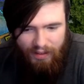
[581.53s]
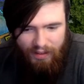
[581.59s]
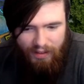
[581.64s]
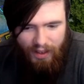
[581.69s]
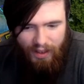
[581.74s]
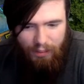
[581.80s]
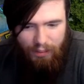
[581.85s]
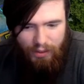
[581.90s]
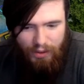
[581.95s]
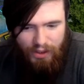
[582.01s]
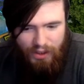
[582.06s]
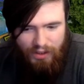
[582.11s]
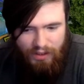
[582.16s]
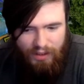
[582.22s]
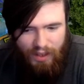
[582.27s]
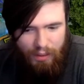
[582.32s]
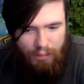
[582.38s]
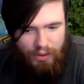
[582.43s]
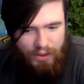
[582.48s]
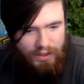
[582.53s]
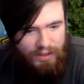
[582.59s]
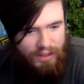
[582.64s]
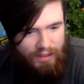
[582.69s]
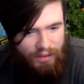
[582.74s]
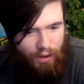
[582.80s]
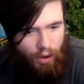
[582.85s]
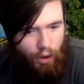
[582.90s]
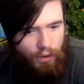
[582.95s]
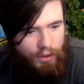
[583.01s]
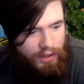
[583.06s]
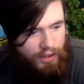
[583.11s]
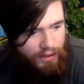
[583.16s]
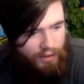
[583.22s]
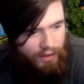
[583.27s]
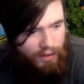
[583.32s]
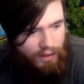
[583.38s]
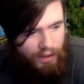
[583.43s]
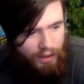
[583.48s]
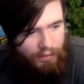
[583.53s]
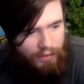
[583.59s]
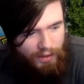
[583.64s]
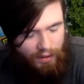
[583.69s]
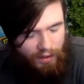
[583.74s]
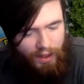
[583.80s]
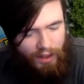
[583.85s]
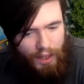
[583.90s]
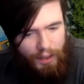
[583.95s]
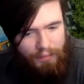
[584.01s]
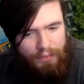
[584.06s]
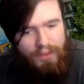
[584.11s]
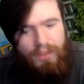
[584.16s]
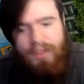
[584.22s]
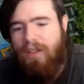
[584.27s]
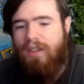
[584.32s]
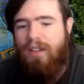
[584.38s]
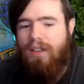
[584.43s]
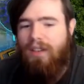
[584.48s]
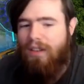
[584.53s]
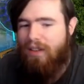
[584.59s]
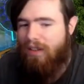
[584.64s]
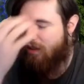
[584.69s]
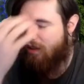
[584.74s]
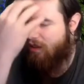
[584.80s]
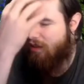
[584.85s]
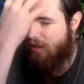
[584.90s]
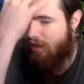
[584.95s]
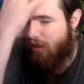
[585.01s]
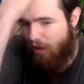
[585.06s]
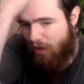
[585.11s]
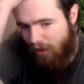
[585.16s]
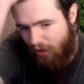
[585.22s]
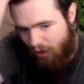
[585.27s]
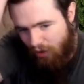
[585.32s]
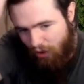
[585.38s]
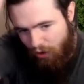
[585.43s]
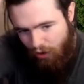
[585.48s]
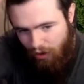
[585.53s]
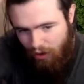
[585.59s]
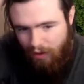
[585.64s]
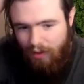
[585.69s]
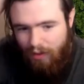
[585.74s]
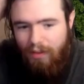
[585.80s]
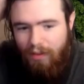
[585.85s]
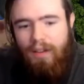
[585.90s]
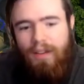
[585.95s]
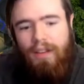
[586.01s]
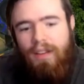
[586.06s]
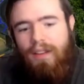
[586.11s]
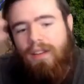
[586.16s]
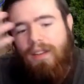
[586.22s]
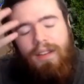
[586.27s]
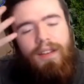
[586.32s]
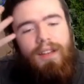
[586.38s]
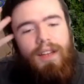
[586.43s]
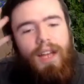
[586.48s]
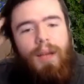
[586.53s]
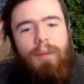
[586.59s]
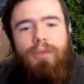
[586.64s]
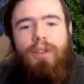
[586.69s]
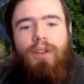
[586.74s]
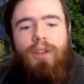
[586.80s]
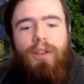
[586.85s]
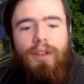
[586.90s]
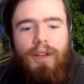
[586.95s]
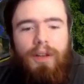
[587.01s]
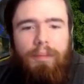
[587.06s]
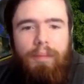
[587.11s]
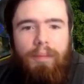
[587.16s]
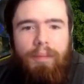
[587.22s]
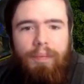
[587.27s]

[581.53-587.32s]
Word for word: They were just they were just out here living their lives. Out here cooking. Absolutely.